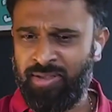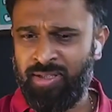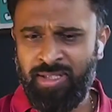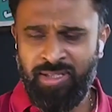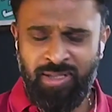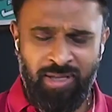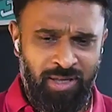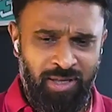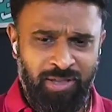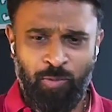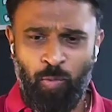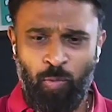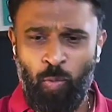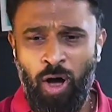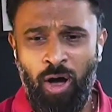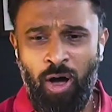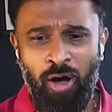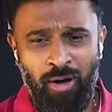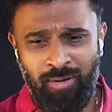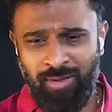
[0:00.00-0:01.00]
resellers,
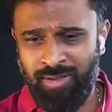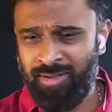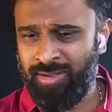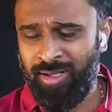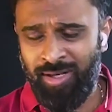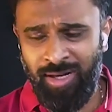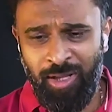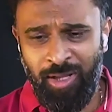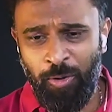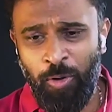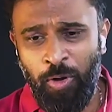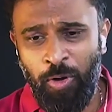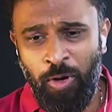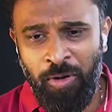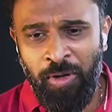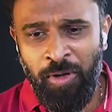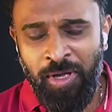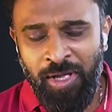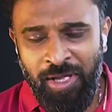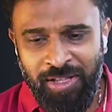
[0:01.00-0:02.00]
wars. There
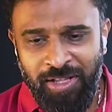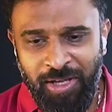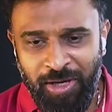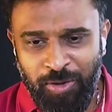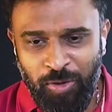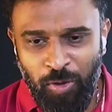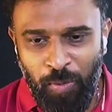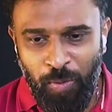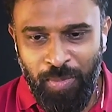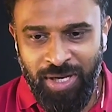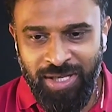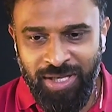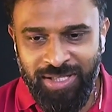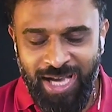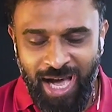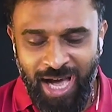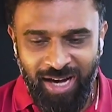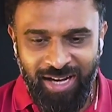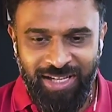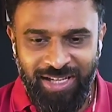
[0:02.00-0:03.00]
are so many
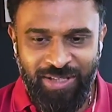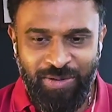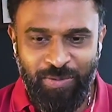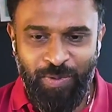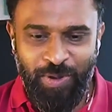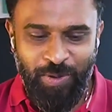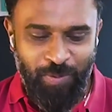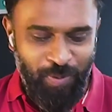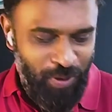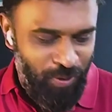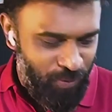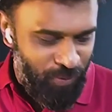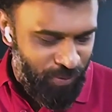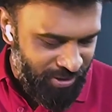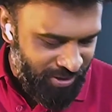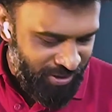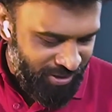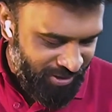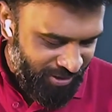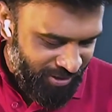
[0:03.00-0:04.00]
jargons which we use
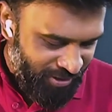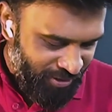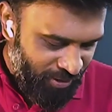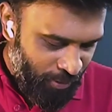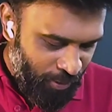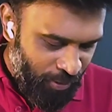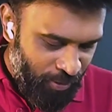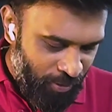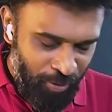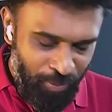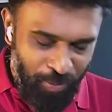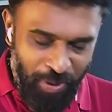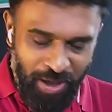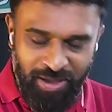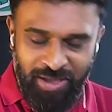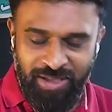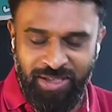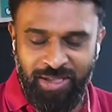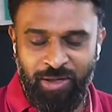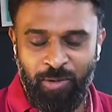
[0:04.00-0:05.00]
in the
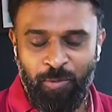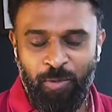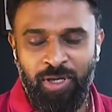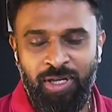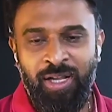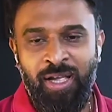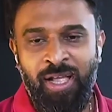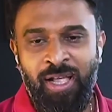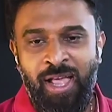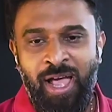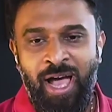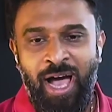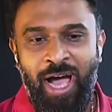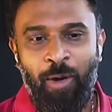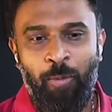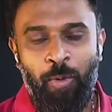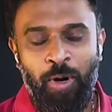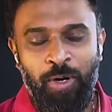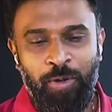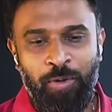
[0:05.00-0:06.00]
partner channel world. I
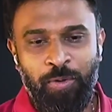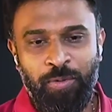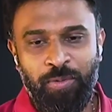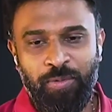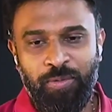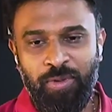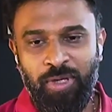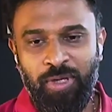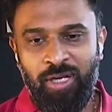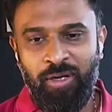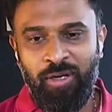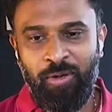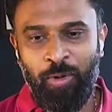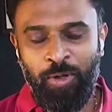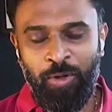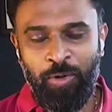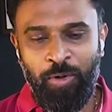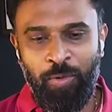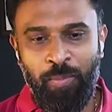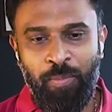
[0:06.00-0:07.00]
want
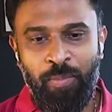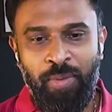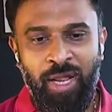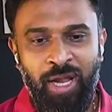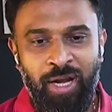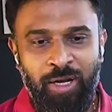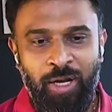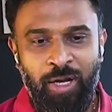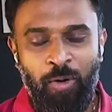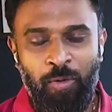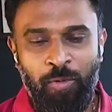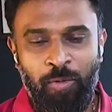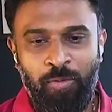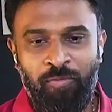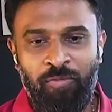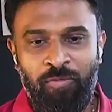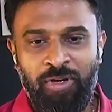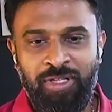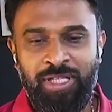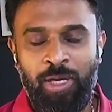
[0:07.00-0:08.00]
you to break down
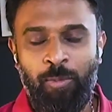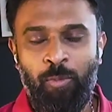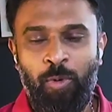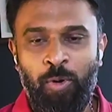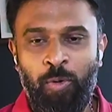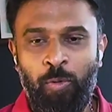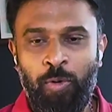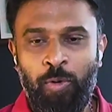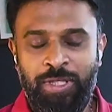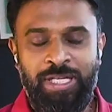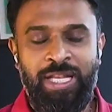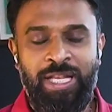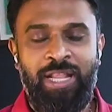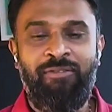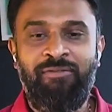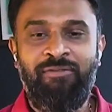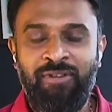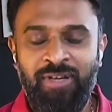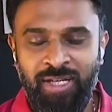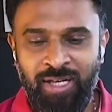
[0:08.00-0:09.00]
for someone who has
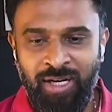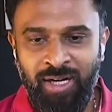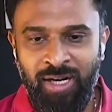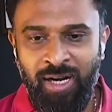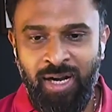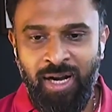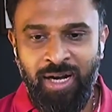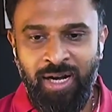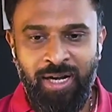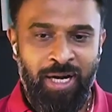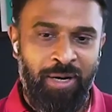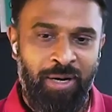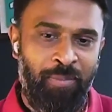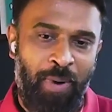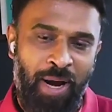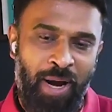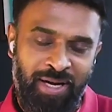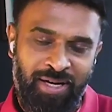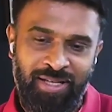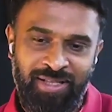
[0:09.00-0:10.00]
never done
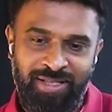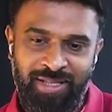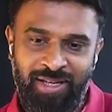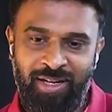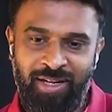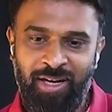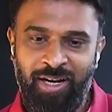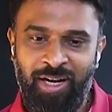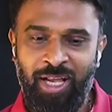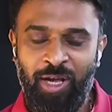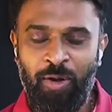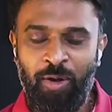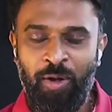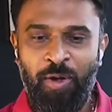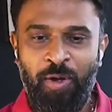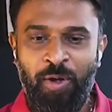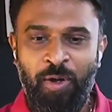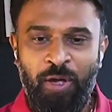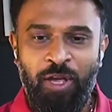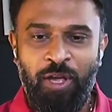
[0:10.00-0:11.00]
partner channel, and like
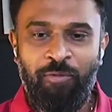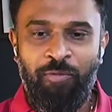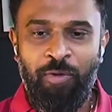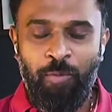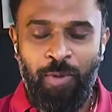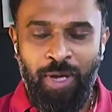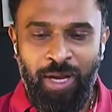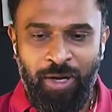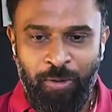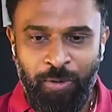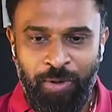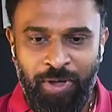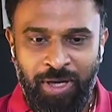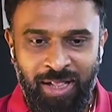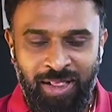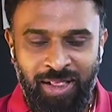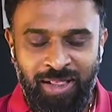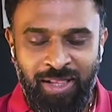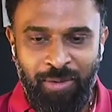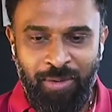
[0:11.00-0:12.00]
if you were to
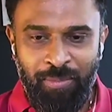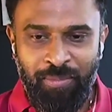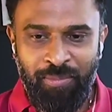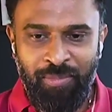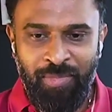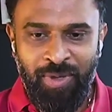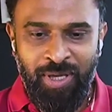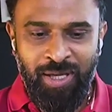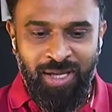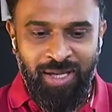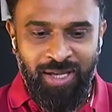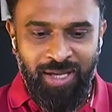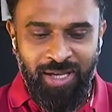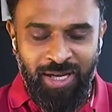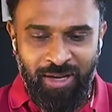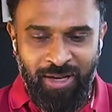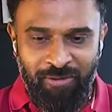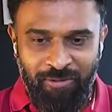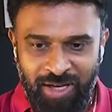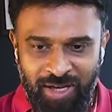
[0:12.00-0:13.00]
tell them
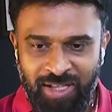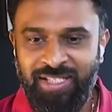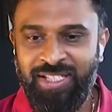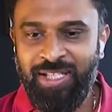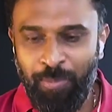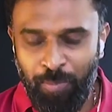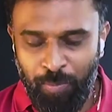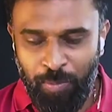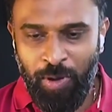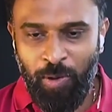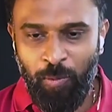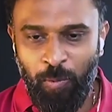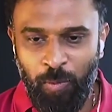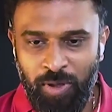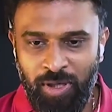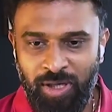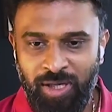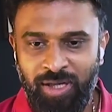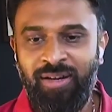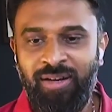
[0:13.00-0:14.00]
in a very simple
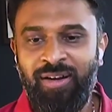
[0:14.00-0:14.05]
word,